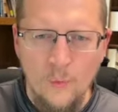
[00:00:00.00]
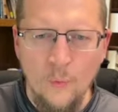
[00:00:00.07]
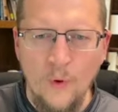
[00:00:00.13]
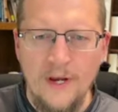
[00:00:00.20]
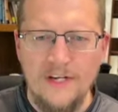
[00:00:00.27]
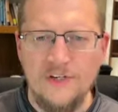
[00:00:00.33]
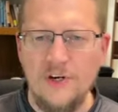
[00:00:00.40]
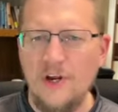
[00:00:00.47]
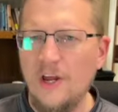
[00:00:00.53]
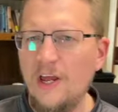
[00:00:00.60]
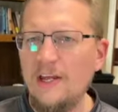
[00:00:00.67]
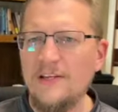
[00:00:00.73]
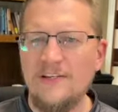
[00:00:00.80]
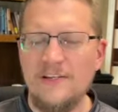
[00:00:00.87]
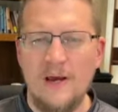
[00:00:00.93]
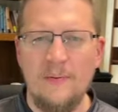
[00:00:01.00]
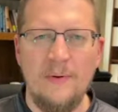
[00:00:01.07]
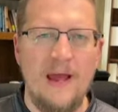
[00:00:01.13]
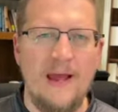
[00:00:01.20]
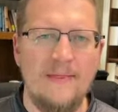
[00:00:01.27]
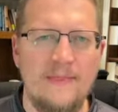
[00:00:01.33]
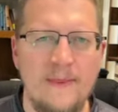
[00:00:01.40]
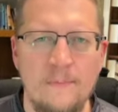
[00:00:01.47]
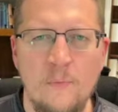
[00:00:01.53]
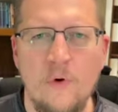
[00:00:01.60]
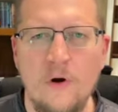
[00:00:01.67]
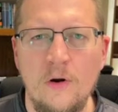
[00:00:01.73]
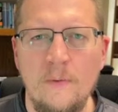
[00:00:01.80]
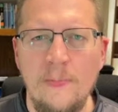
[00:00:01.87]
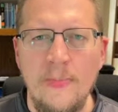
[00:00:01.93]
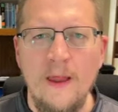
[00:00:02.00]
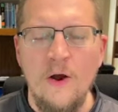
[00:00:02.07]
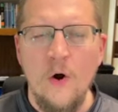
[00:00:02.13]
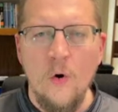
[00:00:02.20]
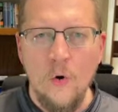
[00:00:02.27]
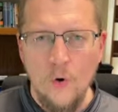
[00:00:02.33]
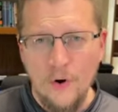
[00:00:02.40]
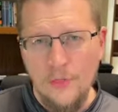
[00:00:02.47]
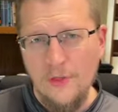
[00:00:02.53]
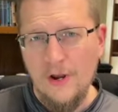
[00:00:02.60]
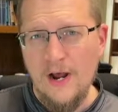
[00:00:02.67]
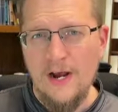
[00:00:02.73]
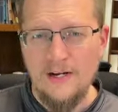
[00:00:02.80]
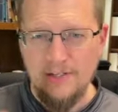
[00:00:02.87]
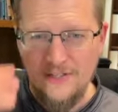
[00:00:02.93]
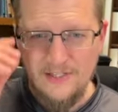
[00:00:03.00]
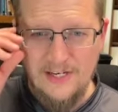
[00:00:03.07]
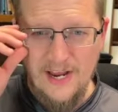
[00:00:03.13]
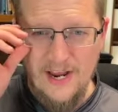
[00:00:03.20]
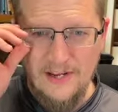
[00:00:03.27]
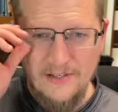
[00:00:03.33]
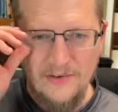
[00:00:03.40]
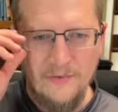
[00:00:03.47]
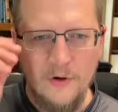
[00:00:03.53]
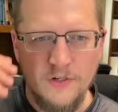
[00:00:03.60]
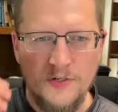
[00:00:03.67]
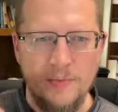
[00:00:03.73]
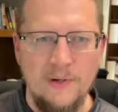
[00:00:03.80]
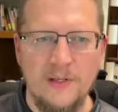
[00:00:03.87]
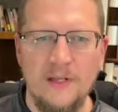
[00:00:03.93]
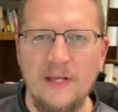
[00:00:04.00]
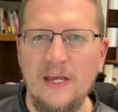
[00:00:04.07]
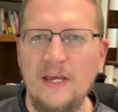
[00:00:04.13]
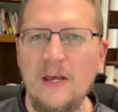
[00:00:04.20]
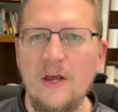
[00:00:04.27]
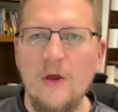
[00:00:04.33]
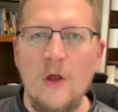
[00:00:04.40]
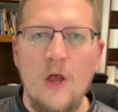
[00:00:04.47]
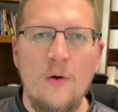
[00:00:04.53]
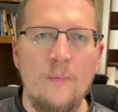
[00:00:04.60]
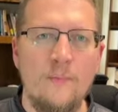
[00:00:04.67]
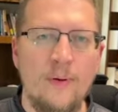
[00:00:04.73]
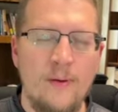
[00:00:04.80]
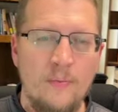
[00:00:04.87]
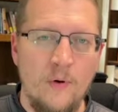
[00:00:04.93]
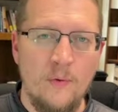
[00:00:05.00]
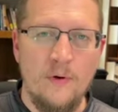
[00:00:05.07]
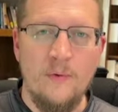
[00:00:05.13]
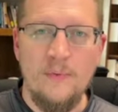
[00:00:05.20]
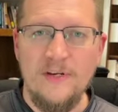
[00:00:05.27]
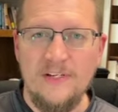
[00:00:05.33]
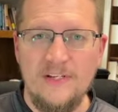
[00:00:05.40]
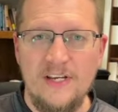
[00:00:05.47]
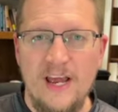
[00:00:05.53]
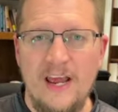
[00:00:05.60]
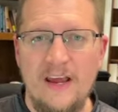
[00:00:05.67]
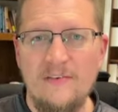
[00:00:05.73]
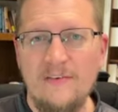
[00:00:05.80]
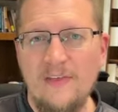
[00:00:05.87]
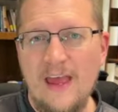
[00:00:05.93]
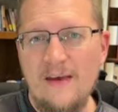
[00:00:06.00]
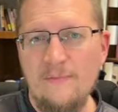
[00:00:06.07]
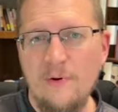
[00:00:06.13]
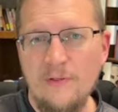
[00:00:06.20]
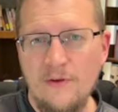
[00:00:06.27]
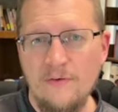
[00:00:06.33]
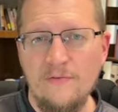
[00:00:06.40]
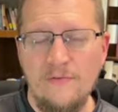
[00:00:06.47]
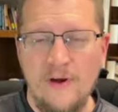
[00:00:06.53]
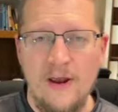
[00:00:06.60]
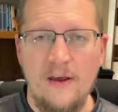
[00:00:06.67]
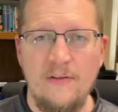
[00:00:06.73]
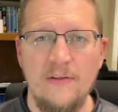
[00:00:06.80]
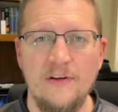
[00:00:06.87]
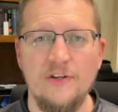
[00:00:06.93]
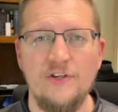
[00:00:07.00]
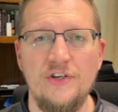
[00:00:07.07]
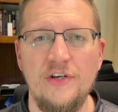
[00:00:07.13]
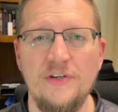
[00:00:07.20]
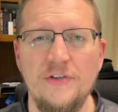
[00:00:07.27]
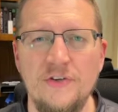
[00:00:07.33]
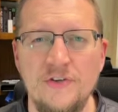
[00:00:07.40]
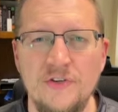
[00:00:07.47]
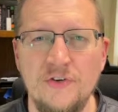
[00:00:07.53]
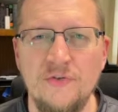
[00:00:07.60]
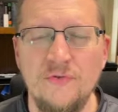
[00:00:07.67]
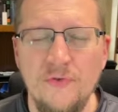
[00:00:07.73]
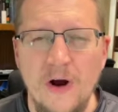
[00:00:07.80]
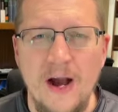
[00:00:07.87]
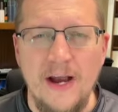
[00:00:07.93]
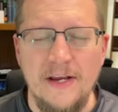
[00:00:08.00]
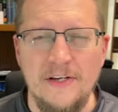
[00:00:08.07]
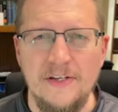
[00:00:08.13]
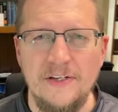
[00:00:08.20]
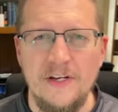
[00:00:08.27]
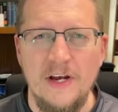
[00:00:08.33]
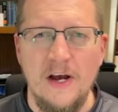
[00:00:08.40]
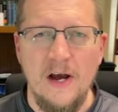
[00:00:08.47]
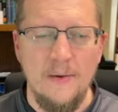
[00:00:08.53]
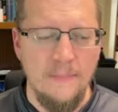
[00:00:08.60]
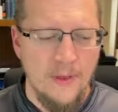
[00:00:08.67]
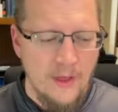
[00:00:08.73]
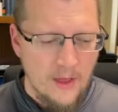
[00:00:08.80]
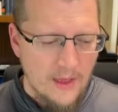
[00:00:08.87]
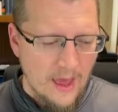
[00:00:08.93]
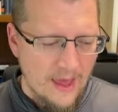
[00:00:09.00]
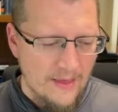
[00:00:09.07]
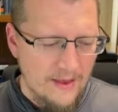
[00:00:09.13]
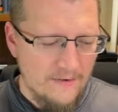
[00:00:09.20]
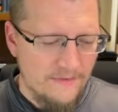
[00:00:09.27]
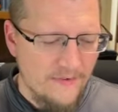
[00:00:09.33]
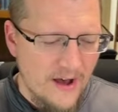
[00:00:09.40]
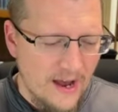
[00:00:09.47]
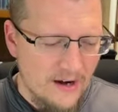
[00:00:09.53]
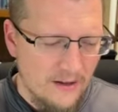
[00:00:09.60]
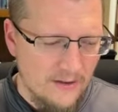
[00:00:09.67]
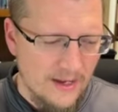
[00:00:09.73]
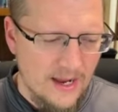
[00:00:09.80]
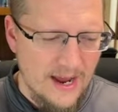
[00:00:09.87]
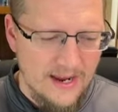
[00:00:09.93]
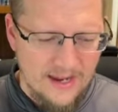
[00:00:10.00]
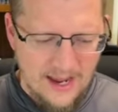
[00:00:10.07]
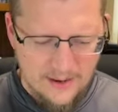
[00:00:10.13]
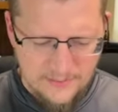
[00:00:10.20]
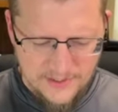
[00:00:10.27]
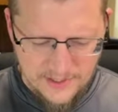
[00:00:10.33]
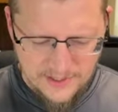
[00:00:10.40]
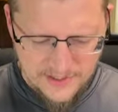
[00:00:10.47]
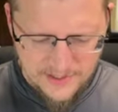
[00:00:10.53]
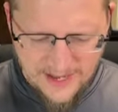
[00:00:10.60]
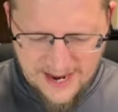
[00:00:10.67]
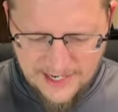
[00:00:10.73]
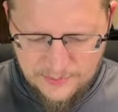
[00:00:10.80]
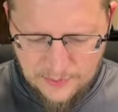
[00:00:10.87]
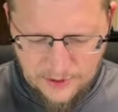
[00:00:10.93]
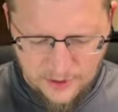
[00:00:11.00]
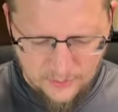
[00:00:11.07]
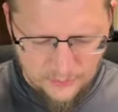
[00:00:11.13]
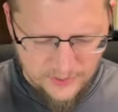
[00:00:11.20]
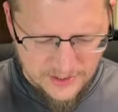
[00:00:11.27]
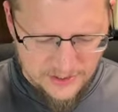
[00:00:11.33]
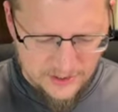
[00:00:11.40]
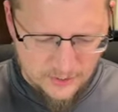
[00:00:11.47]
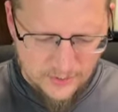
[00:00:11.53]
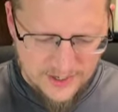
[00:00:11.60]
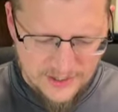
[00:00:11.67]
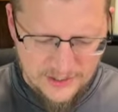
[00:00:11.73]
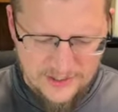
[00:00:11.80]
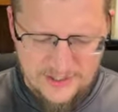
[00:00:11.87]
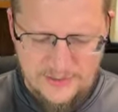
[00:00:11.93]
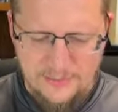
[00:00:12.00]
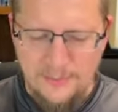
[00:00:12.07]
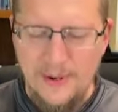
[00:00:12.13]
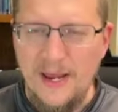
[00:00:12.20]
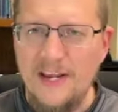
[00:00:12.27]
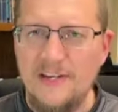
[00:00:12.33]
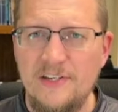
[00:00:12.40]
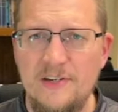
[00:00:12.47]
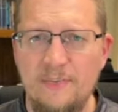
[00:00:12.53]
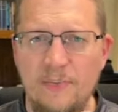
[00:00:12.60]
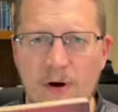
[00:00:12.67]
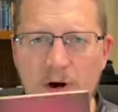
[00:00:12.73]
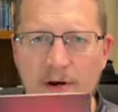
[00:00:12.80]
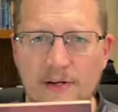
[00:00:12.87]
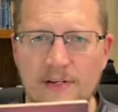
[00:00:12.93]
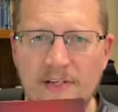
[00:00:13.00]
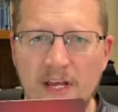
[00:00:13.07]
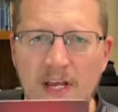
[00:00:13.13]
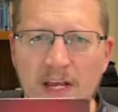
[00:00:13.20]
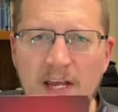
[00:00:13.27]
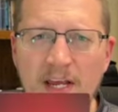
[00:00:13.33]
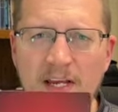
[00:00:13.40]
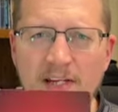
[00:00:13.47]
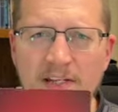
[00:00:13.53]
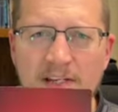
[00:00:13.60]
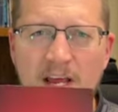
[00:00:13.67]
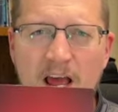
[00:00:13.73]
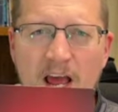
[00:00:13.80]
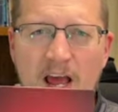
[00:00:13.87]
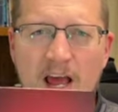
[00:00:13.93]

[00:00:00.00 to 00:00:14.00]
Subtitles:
which ends up at the more orthodox stance of ultimately people will be saved if they put their faith in Jesus Christ. And then finally, I came to this last book of which the question is based upon is